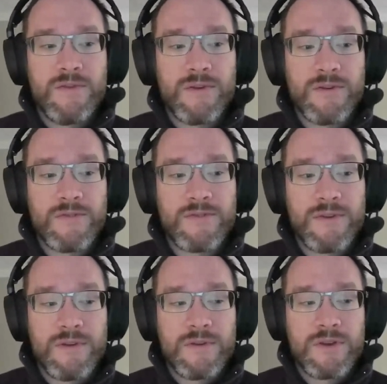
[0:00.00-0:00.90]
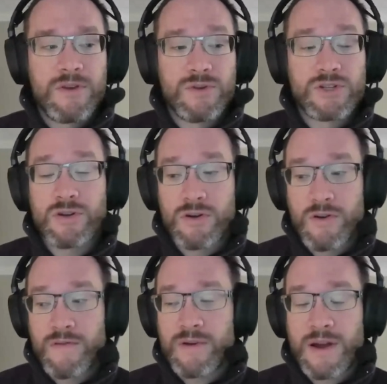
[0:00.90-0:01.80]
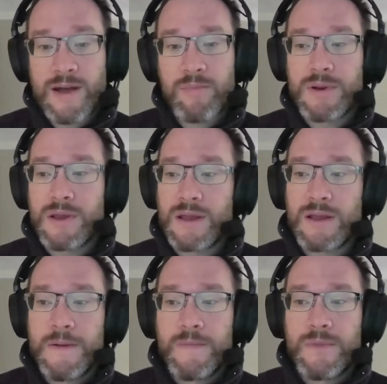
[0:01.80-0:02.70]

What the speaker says: There's huge turnover happening.